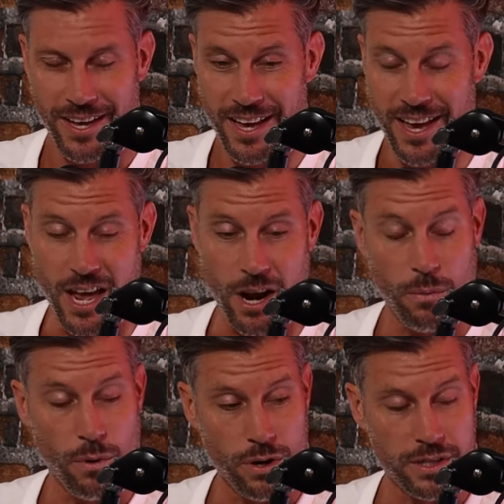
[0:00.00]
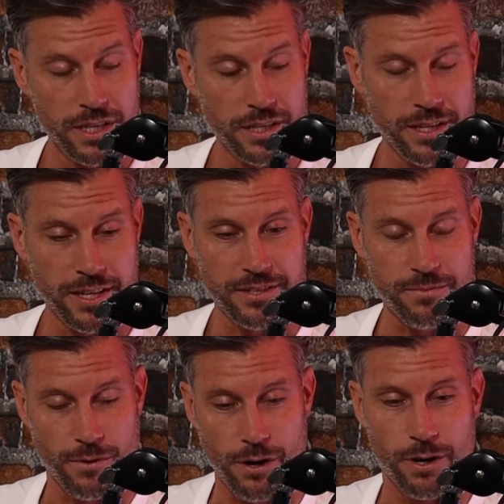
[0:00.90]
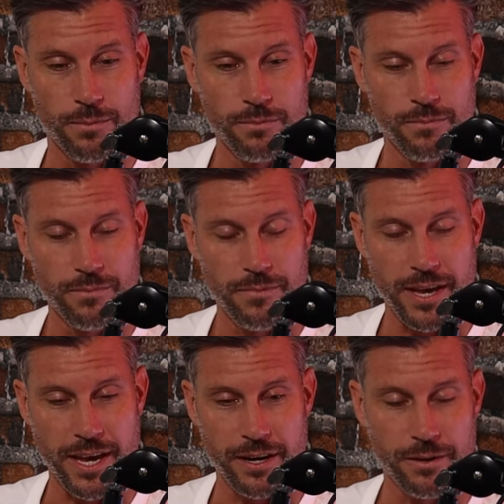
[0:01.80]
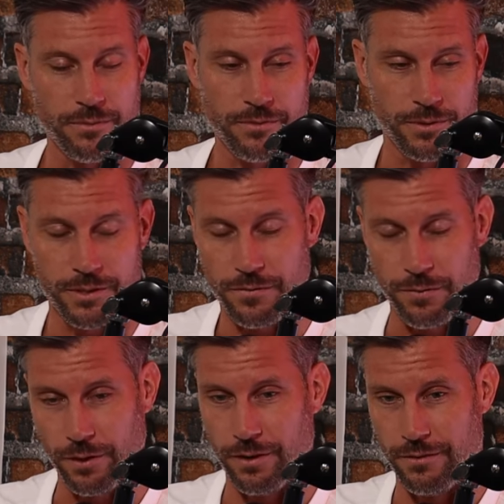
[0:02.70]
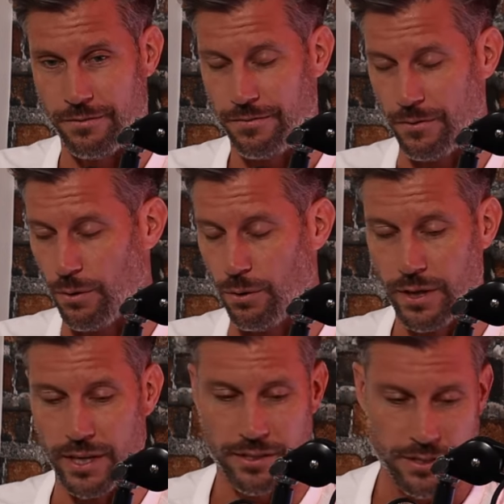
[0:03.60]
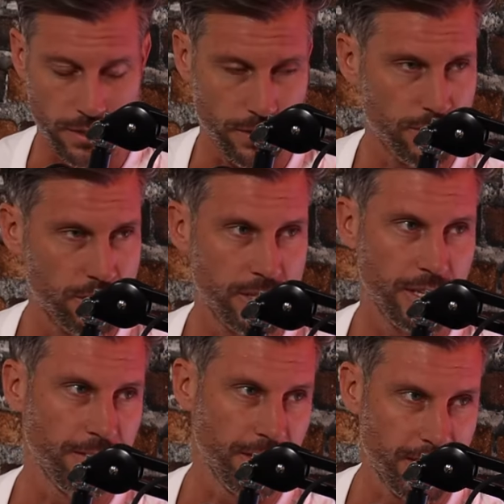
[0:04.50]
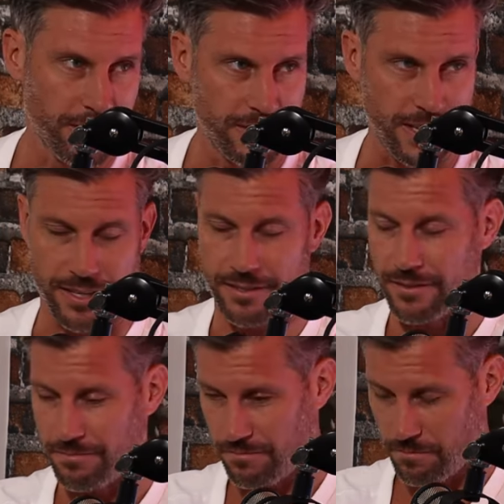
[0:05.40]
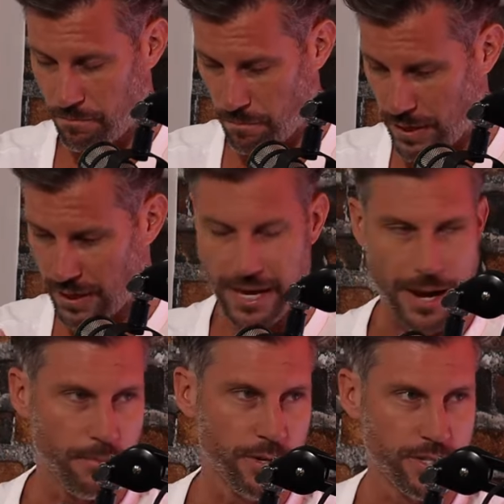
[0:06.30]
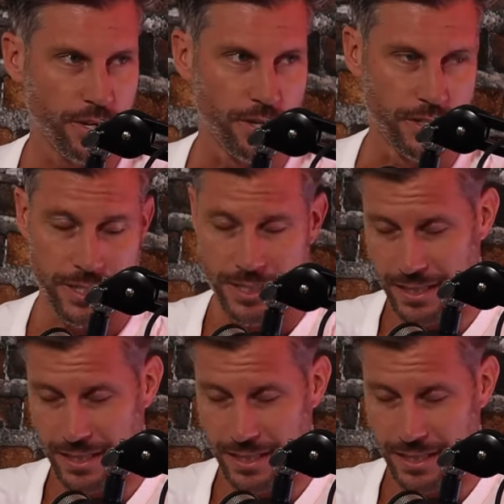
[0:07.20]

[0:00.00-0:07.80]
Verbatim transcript: And I walked into this room and it was full of all these suits, T V execs, big cameras on.